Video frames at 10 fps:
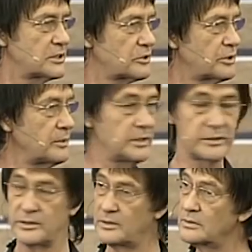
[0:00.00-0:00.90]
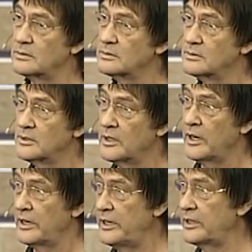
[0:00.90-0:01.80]
extremely rich.
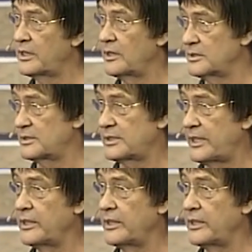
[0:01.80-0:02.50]
Here comes